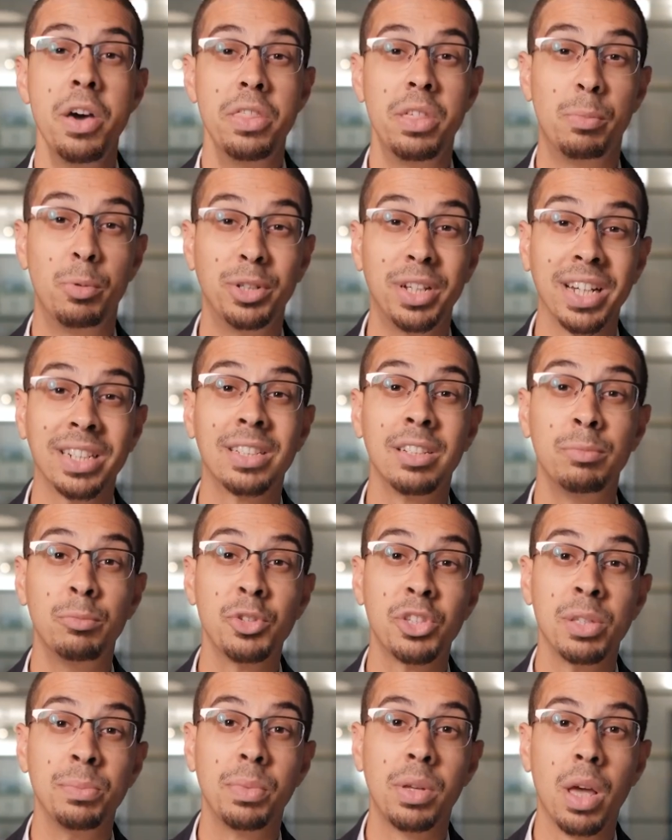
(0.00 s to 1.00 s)
The Productive
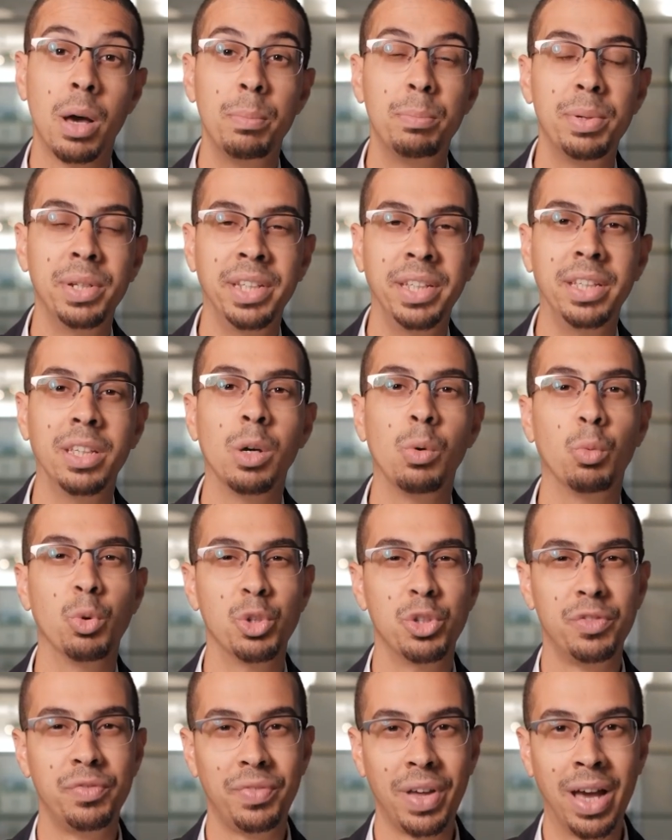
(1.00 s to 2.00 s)
Muslim Company
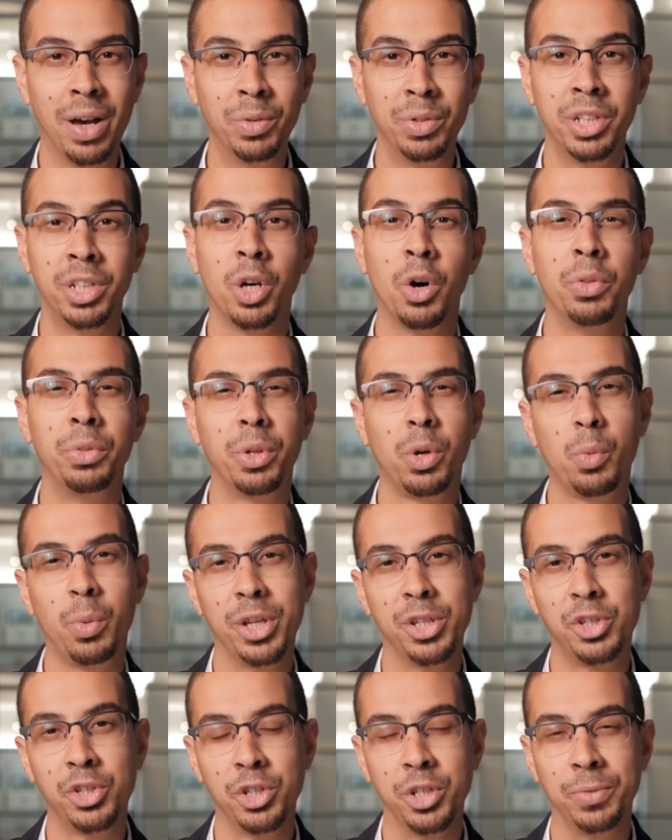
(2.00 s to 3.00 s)
was founded on the
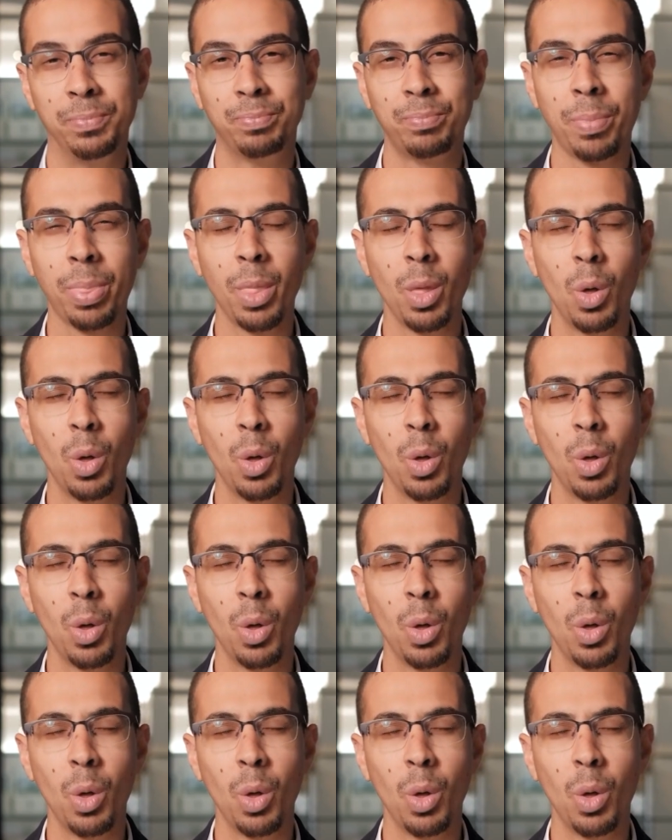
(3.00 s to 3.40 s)
question,